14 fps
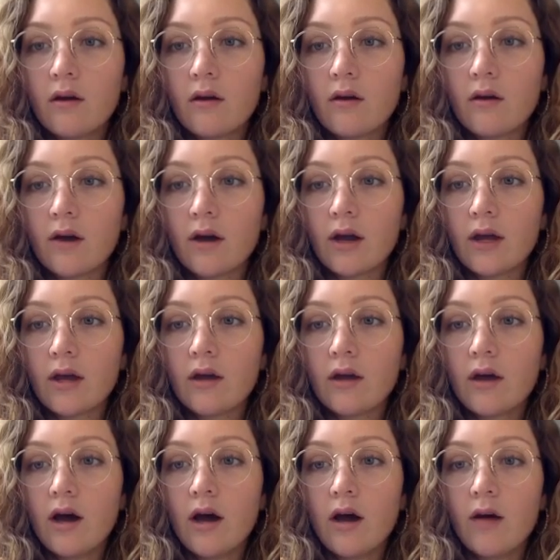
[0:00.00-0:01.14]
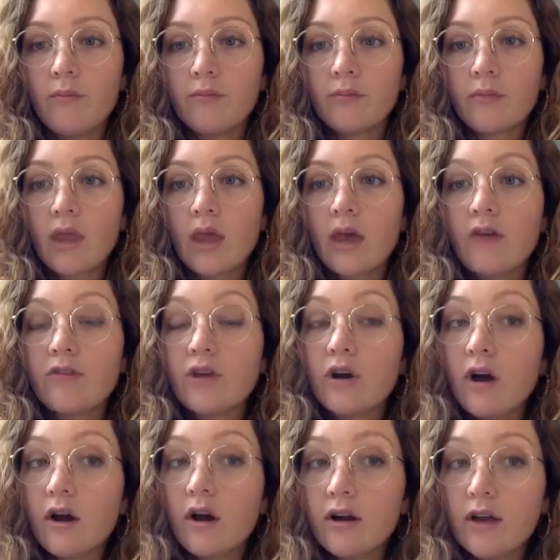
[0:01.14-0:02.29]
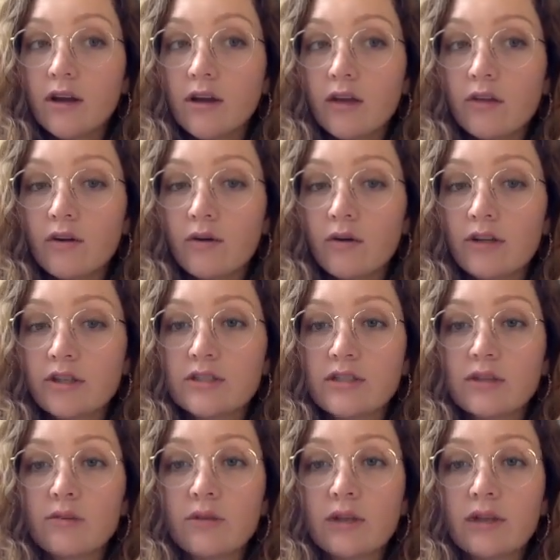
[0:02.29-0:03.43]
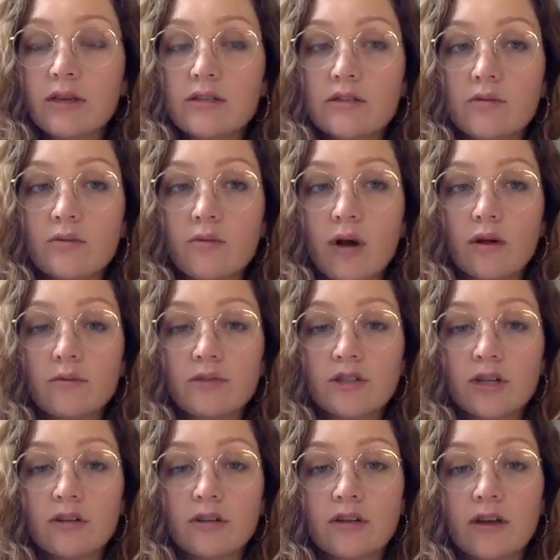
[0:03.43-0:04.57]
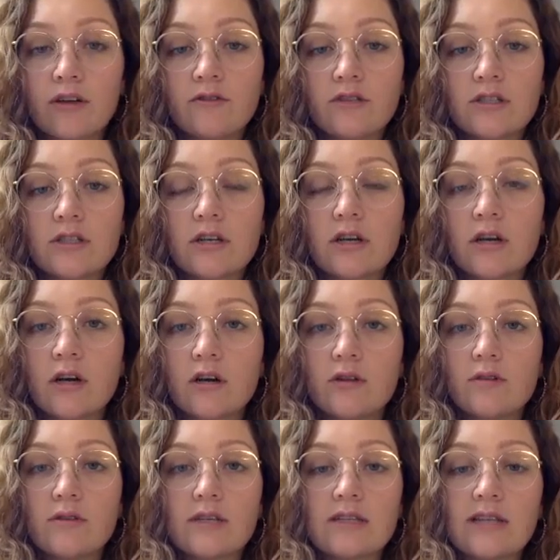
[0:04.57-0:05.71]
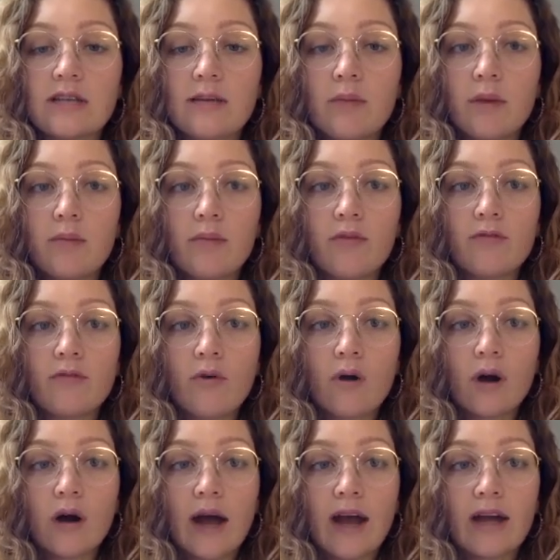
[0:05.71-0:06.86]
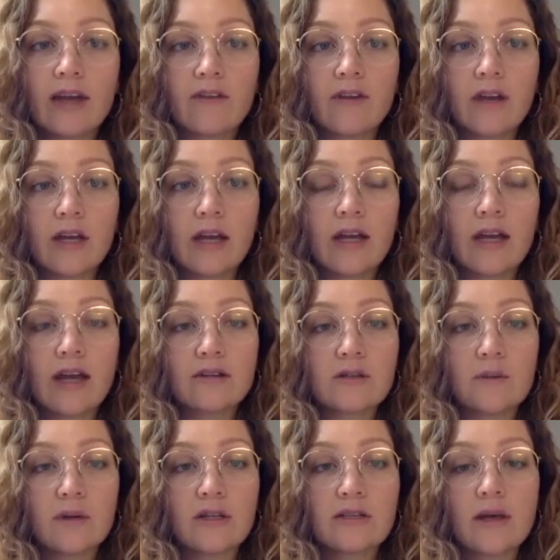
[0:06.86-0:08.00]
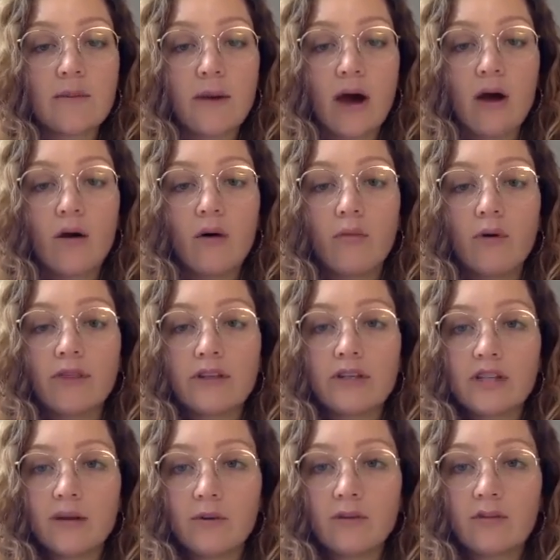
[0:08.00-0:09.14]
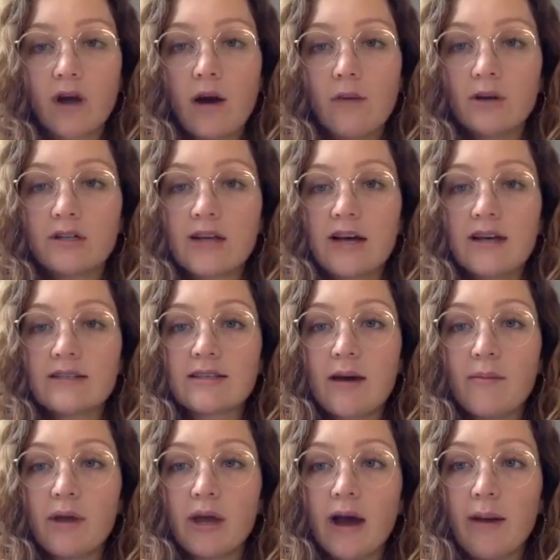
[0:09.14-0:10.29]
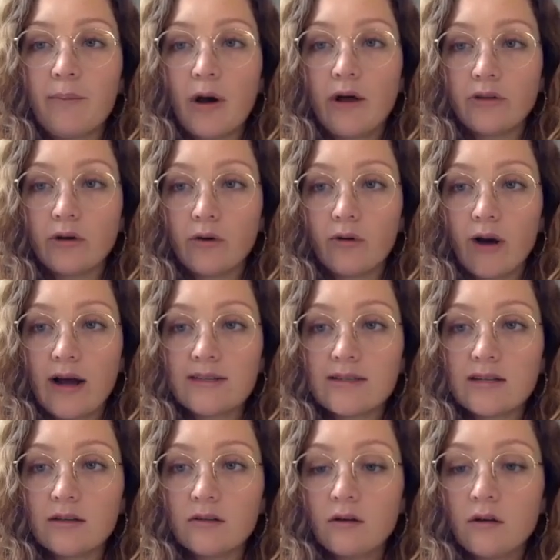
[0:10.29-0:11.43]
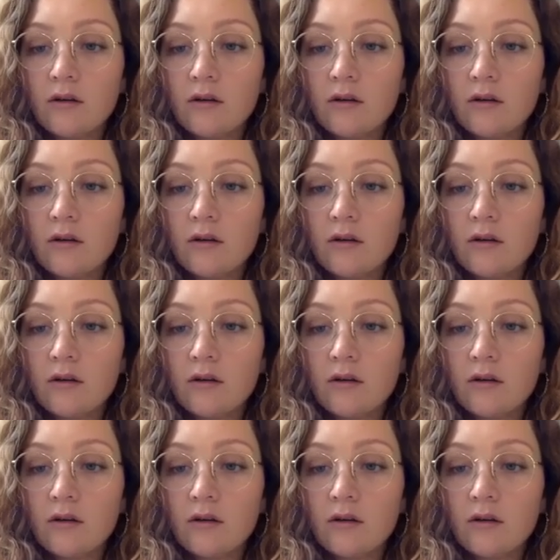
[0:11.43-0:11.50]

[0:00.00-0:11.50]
All right. If there aren't any other questions, I would like to welcome Cheryl to give just a closing statement before I give any announcements about what the Chamber of Commerce has coming up on the horizon.